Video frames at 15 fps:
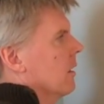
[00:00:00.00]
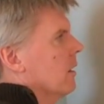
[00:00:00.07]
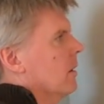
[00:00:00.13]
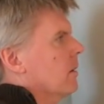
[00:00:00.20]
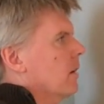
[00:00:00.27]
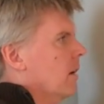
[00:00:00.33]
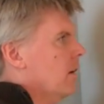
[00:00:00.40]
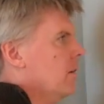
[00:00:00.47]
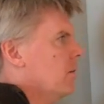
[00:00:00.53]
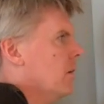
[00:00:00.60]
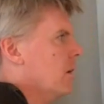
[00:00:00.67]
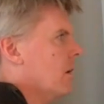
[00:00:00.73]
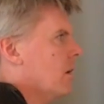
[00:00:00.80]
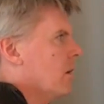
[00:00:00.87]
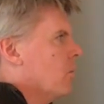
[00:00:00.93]
okay,
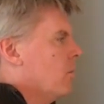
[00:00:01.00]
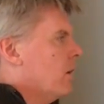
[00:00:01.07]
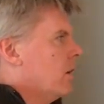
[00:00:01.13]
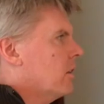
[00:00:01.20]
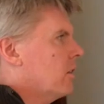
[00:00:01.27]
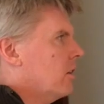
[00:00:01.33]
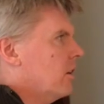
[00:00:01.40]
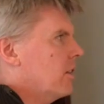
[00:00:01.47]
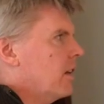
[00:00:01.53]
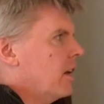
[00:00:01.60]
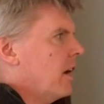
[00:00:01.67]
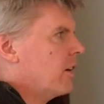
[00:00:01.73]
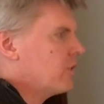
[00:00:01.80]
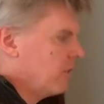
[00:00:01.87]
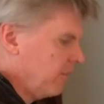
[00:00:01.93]
we can see that
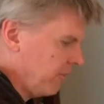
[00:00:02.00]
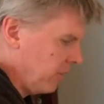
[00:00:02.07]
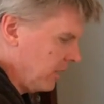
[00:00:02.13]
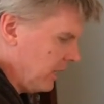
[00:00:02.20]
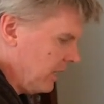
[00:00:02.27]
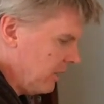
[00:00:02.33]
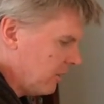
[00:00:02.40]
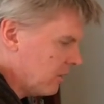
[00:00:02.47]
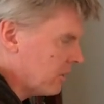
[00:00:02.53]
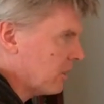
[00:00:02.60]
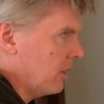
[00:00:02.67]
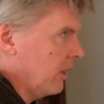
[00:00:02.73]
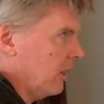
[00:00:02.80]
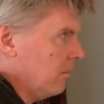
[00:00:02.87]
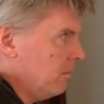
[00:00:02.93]
actually for either
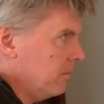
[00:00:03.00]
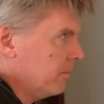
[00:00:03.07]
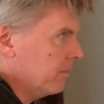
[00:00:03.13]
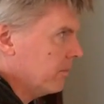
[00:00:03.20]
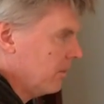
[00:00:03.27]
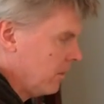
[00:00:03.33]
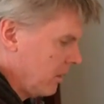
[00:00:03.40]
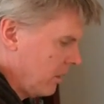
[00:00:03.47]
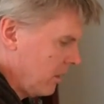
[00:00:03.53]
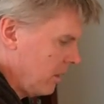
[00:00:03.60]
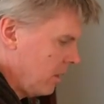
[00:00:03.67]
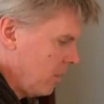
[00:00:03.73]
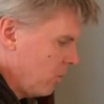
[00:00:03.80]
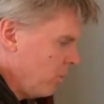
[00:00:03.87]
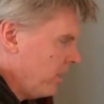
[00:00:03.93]
time,
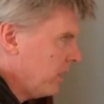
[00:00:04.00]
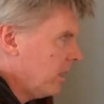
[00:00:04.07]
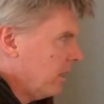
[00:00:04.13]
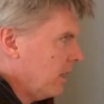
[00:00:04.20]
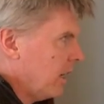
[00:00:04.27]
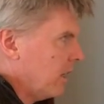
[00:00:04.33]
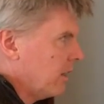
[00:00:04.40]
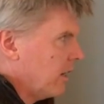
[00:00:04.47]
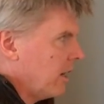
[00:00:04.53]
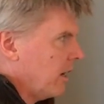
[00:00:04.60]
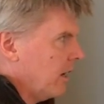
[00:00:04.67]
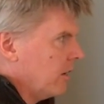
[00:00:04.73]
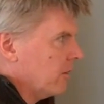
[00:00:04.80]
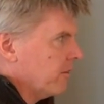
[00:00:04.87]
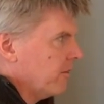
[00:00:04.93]
we can get that
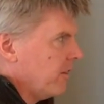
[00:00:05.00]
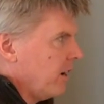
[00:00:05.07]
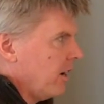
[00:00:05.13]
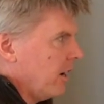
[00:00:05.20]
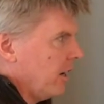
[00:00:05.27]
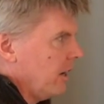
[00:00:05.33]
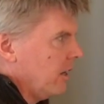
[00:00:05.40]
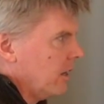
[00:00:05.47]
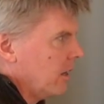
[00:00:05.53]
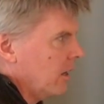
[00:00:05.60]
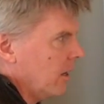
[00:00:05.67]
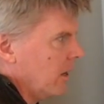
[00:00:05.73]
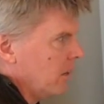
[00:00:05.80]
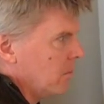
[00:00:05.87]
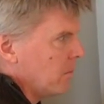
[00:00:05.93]
angle phi
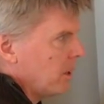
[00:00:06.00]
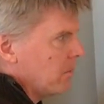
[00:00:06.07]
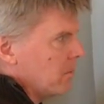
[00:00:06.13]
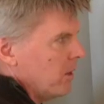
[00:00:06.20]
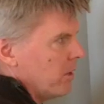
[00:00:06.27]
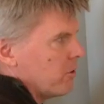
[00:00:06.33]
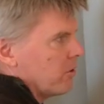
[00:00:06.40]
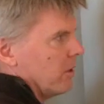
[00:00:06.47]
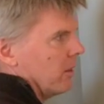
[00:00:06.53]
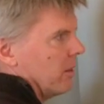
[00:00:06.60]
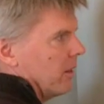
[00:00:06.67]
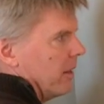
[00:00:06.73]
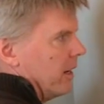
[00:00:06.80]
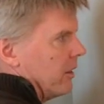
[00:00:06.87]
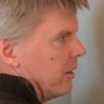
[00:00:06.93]
by measuring the
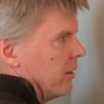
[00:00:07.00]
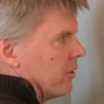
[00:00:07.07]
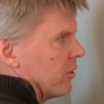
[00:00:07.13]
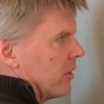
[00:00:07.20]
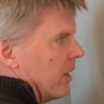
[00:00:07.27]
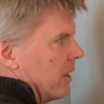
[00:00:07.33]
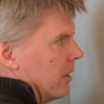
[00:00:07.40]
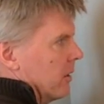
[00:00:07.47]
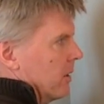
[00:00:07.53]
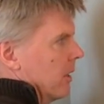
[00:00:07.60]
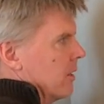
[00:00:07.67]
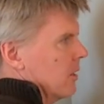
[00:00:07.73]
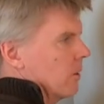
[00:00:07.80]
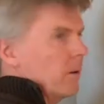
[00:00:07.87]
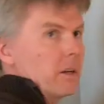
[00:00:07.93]
length of the shadow
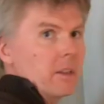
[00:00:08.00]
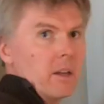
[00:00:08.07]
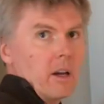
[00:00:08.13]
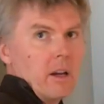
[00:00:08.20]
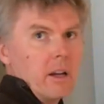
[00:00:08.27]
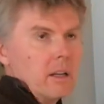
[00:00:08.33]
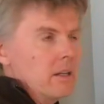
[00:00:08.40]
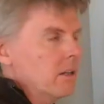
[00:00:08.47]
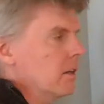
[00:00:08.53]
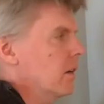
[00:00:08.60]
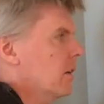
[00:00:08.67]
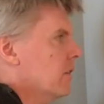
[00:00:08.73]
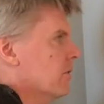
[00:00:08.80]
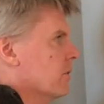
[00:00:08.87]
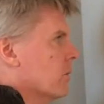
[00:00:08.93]
and knowing the height
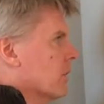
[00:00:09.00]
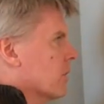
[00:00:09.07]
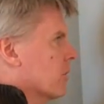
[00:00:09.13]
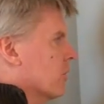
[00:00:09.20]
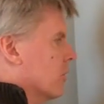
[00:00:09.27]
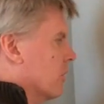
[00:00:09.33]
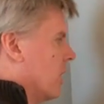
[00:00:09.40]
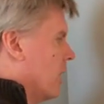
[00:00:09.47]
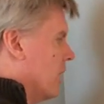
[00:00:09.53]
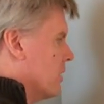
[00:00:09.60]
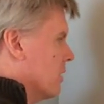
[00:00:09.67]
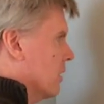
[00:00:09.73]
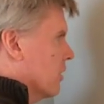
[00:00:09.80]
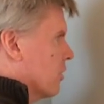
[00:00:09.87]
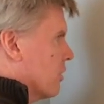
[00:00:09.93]
of what's
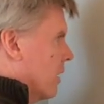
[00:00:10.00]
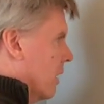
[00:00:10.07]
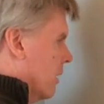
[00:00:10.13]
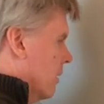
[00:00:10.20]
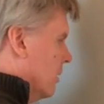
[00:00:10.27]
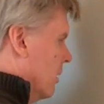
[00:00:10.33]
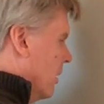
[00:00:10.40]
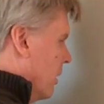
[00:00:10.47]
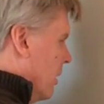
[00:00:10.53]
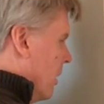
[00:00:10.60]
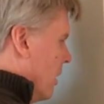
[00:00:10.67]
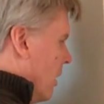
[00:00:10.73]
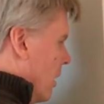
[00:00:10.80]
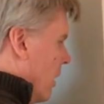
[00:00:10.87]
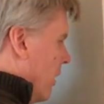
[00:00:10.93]
casting the shadow.
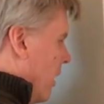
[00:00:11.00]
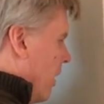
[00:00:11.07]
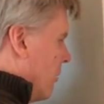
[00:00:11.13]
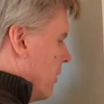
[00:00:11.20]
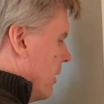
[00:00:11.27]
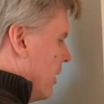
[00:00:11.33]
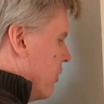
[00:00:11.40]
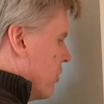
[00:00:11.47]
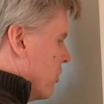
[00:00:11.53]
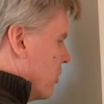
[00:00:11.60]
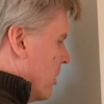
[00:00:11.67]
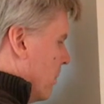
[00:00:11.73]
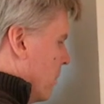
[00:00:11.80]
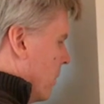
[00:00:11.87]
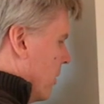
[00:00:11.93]
And that
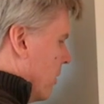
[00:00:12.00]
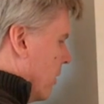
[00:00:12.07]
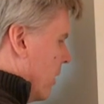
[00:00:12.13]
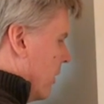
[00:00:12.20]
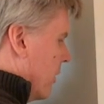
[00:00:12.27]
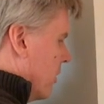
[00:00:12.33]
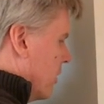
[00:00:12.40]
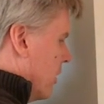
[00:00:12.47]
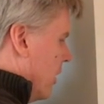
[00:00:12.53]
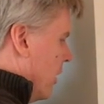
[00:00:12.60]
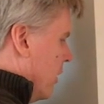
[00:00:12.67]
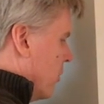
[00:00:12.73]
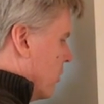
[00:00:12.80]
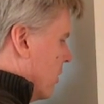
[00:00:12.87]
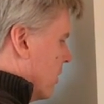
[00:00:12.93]
relationship is that the
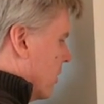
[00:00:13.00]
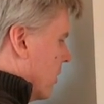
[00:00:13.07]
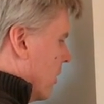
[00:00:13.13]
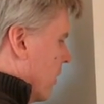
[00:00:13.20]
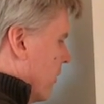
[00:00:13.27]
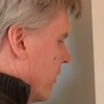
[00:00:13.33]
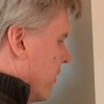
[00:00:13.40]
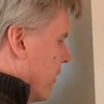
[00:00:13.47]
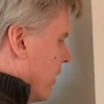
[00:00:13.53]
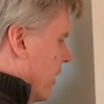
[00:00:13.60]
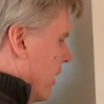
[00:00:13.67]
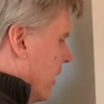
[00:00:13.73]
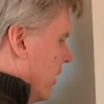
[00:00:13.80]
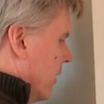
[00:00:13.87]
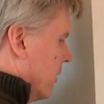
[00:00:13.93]
tangent of
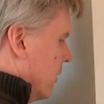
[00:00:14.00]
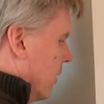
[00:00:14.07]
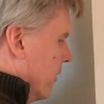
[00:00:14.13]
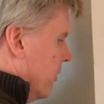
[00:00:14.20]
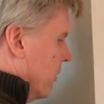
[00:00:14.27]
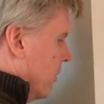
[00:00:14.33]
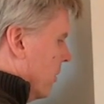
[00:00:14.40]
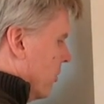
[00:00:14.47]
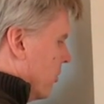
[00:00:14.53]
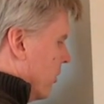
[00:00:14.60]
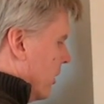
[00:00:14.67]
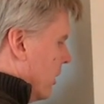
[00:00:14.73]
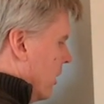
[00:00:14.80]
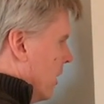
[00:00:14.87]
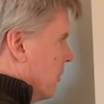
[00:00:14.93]
phi, if you know
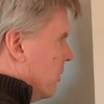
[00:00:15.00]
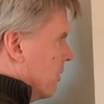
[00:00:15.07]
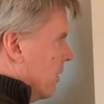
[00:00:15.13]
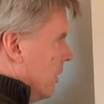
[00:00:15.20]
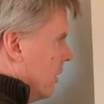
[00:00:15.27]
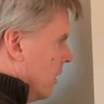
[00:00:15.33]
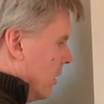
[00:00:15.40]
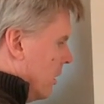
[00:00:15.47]
trigonometry,